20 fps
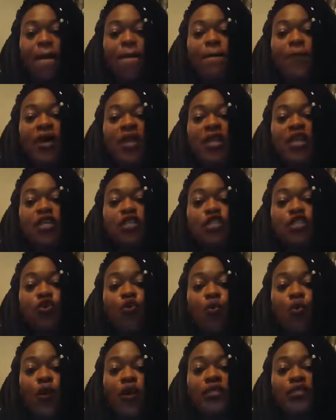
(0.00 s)
But it's
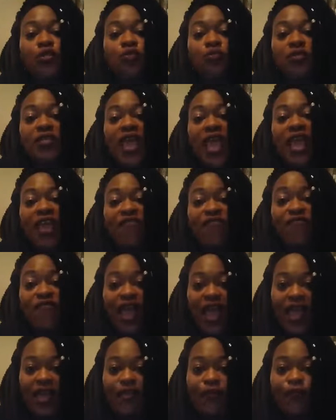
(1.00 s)
going to take
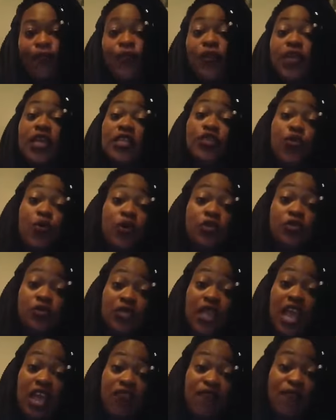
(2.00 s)
faith. It's going
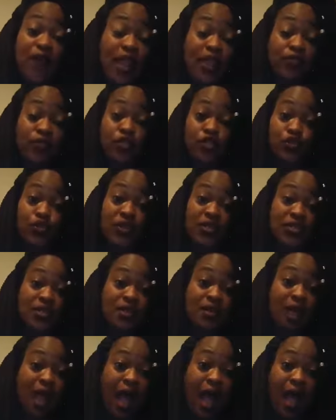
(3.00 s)
to take faith and
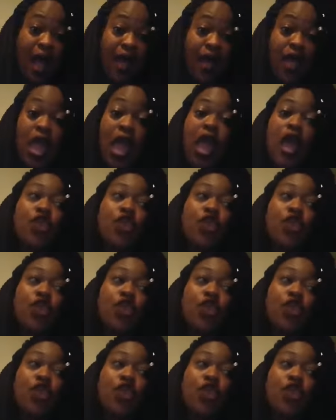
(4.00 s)
trust in God.